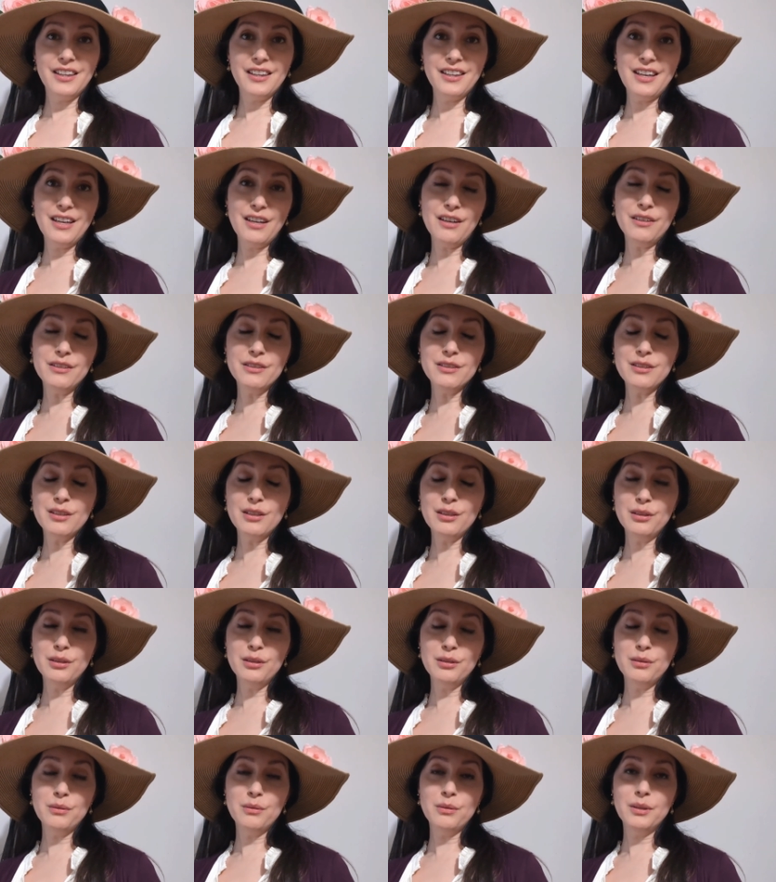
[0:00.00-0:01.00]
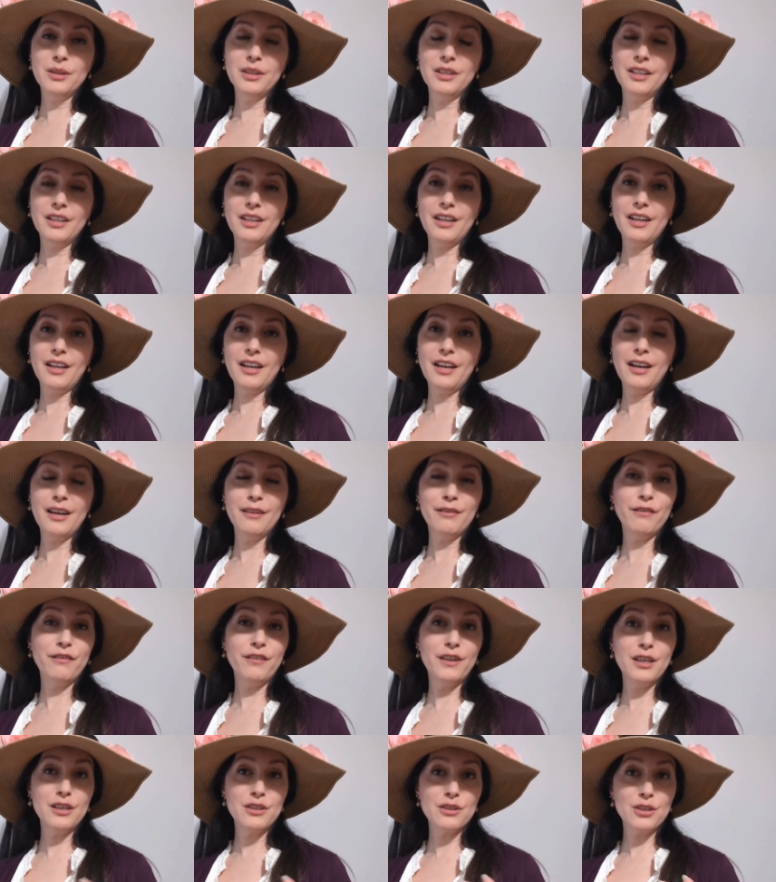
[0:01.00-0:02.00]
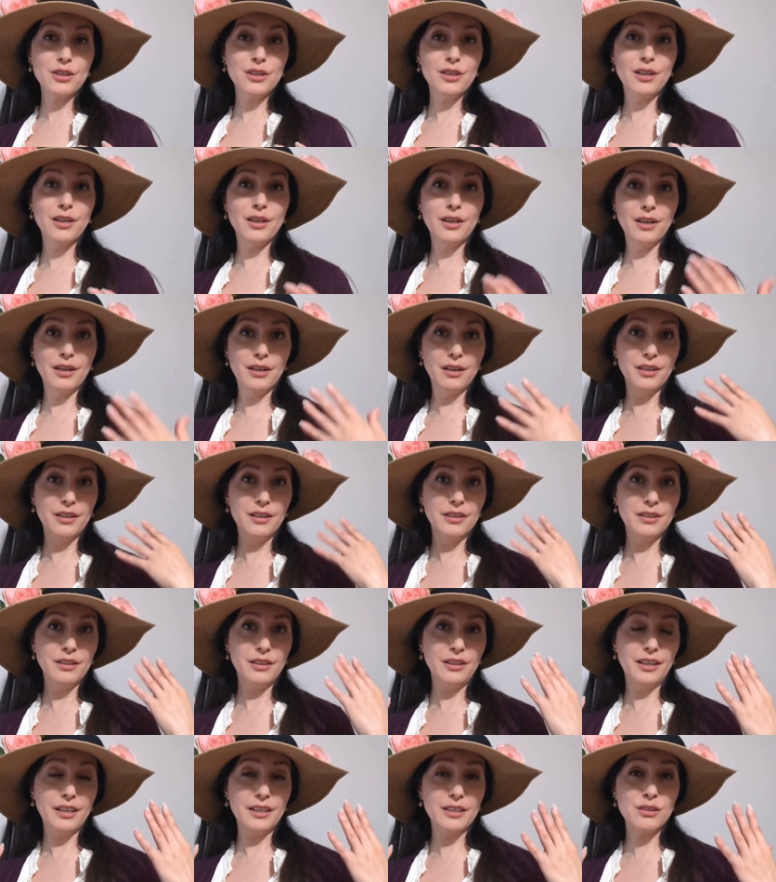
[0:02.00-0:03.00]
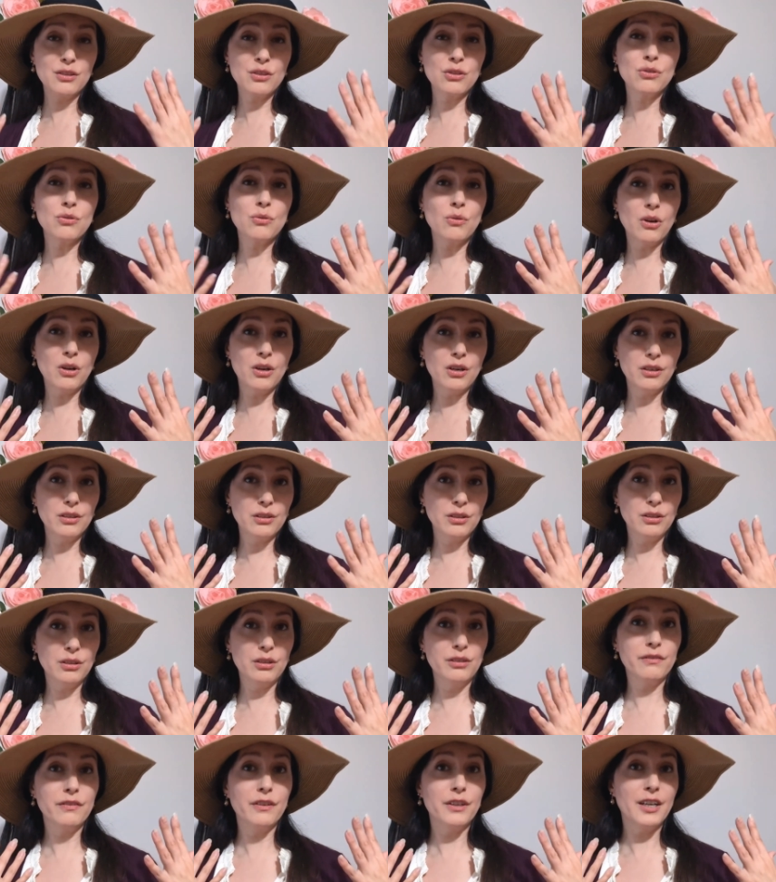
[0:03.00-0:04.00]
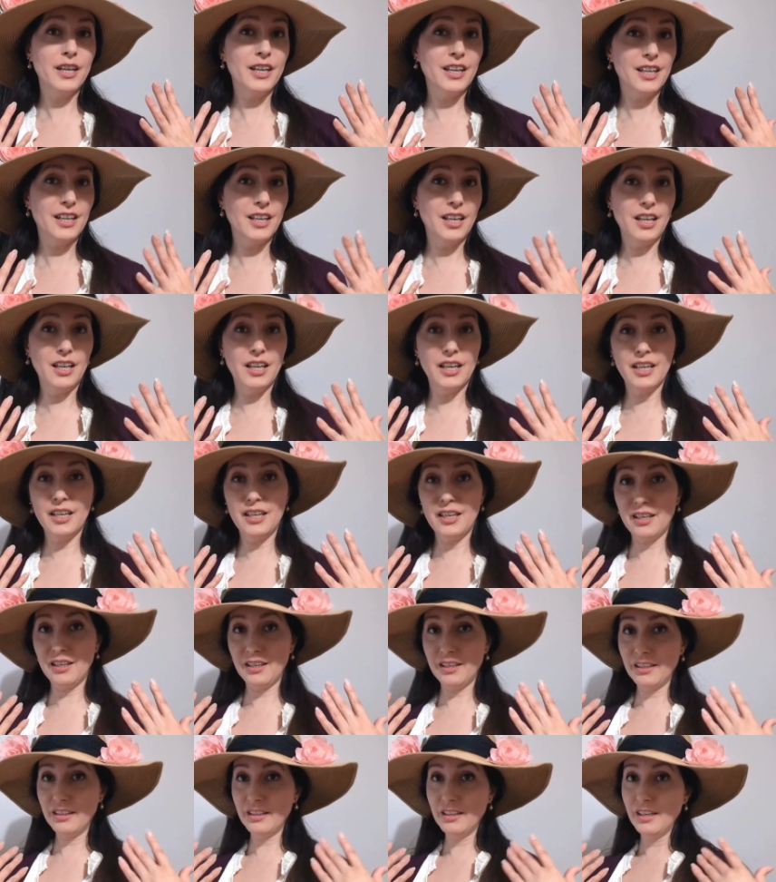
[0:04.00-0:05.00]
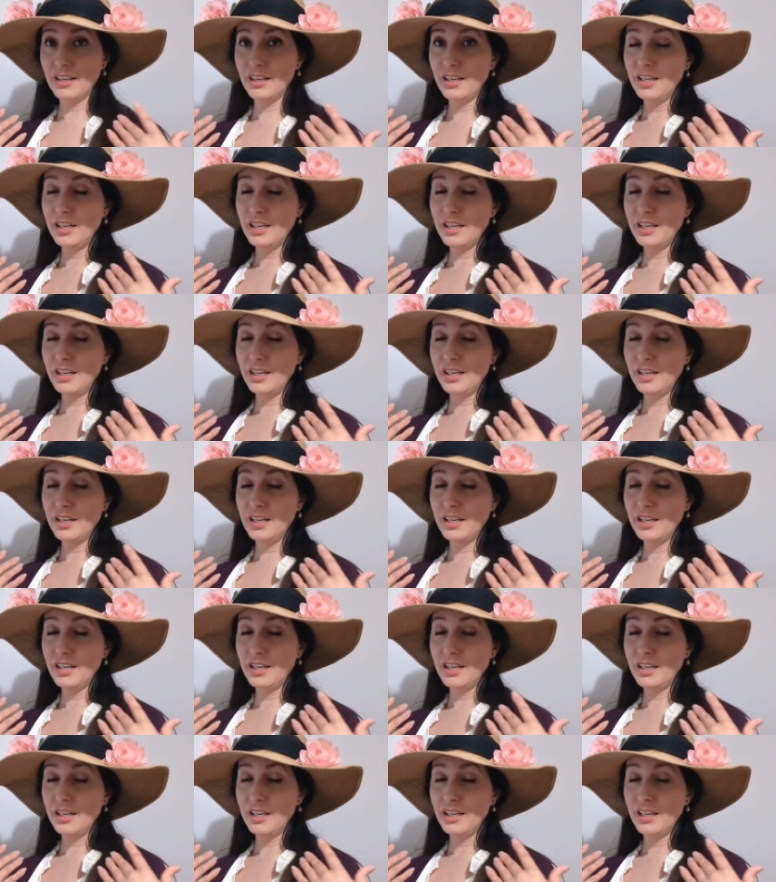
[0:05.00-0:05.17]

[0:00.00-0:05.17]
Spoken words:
they also feature like strong overhead lighting.